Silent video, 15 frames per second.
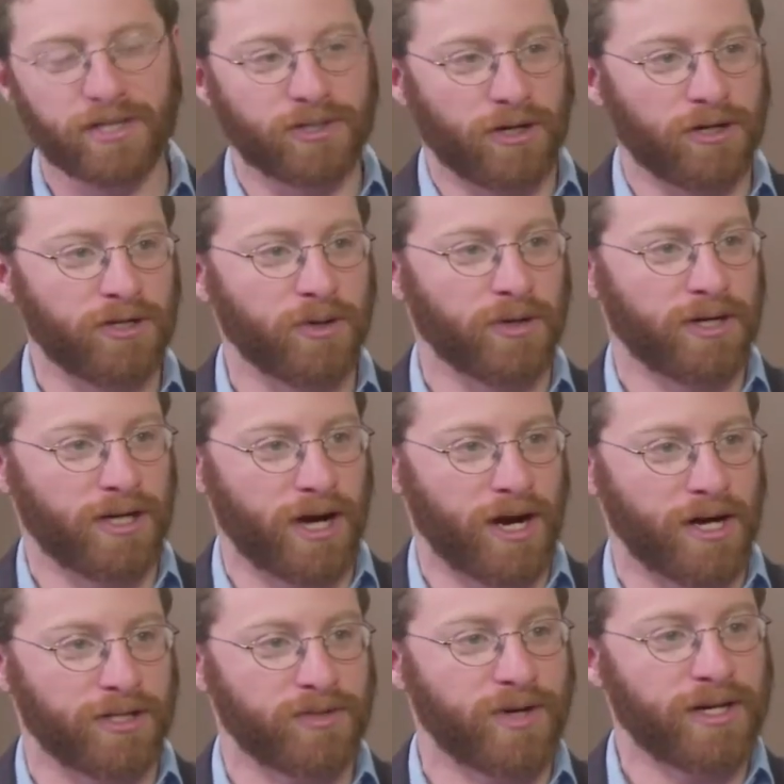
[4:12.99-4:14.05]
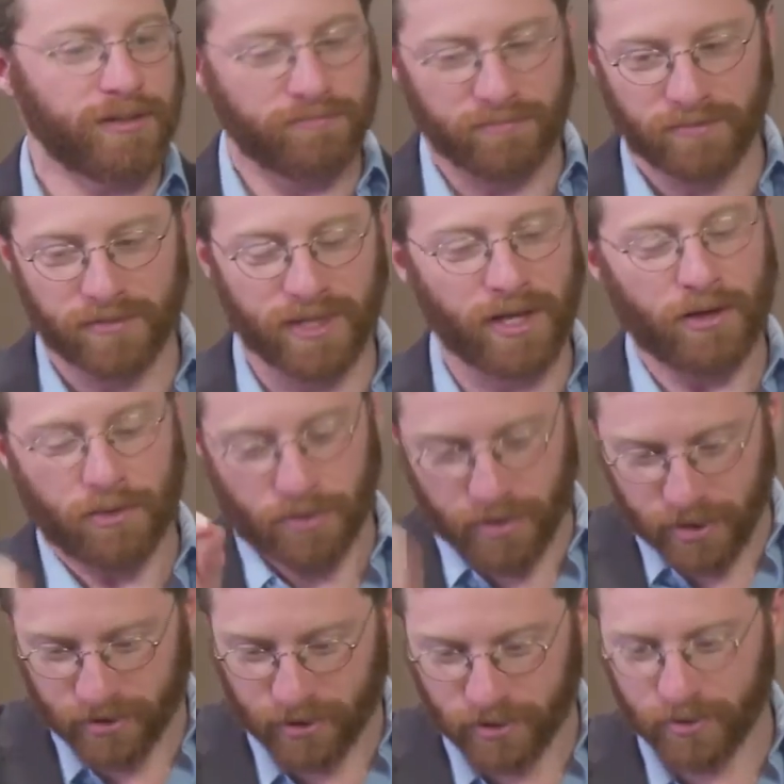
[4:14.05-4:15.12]
are your gods," right? Now,
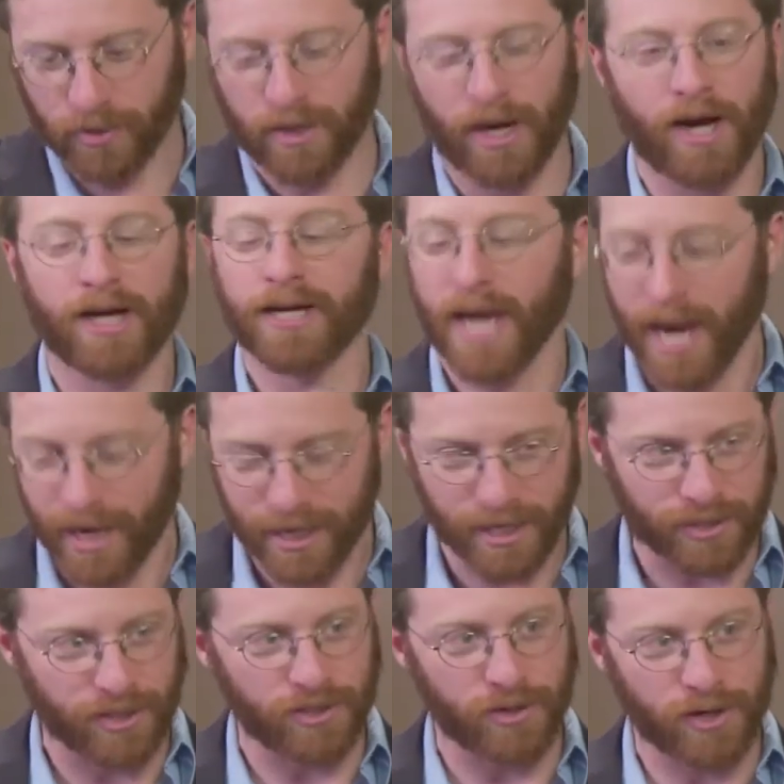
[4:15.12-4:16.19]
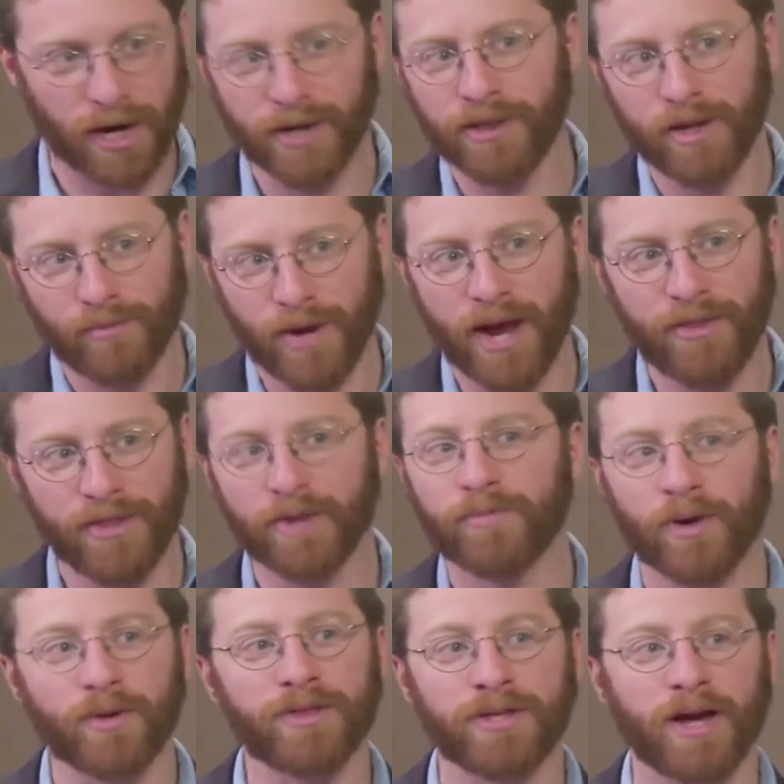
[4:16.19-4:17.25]
this is your God, and this is your God, and they're
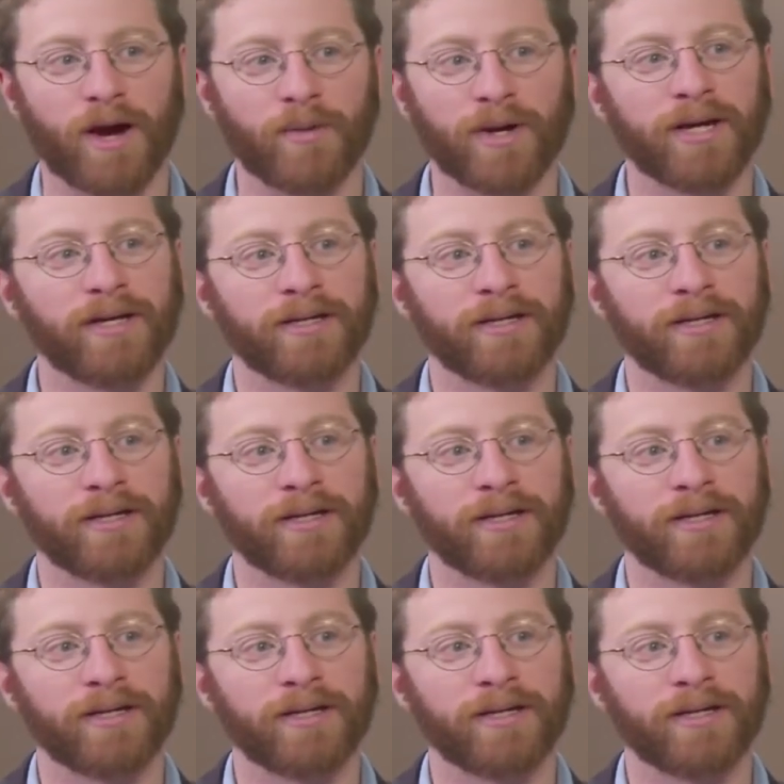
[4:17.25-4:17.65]
both Yahweh.